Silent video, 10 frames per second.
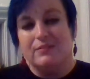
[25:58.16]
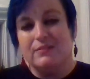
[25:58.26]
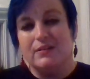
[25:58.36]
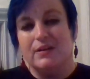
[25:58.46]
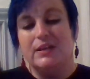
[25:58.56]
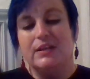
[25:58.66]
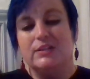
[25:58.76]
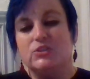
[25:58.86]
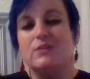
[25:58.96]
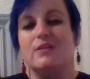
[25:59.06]
right? It
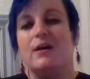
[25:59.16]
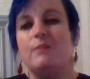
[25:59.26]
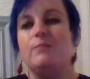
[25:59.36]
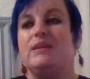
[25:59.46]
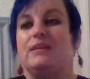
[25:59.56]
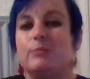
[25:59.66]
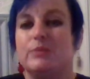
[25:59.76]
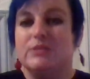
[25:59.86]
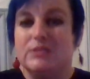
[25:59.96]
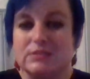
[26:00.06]
should not be
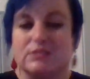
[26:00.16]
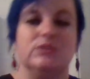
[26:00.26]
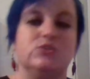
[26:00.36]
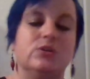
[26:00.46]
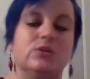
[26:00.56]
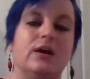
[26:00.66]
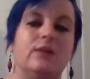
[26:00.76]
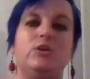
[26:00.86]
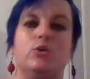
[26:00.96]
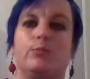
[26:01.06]
nepotism. It should not be your